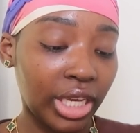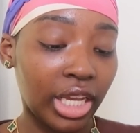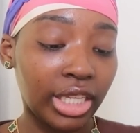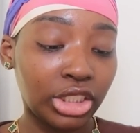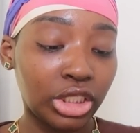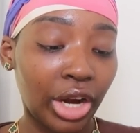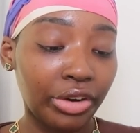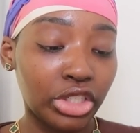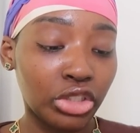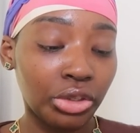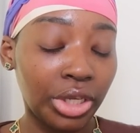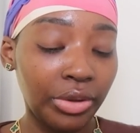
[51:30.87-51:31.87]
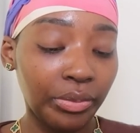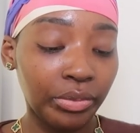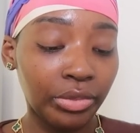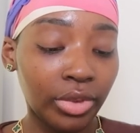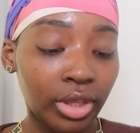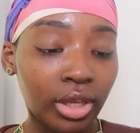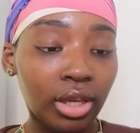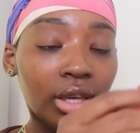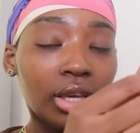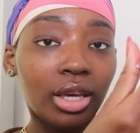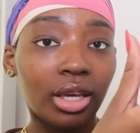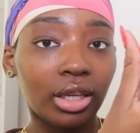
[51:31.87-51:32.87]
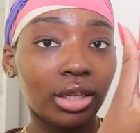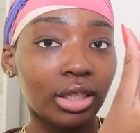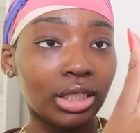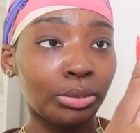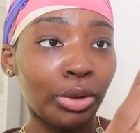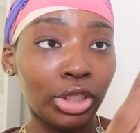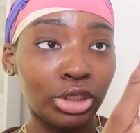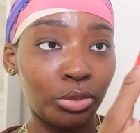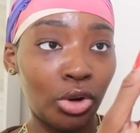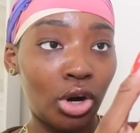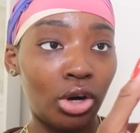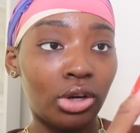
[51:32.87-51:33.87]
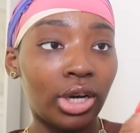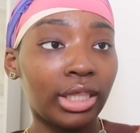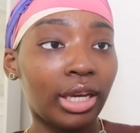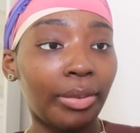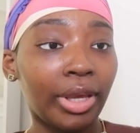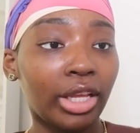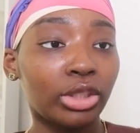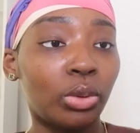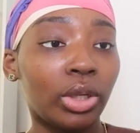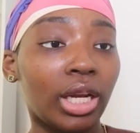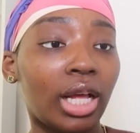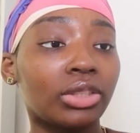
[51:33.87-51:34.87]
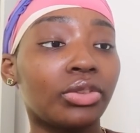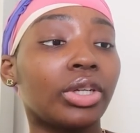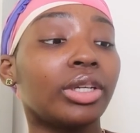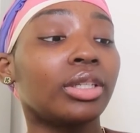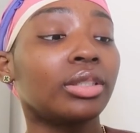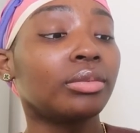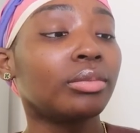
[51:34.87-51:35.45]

Yeah, it's Cherry Treat. It's pretty small. I think I paid like $20 for it.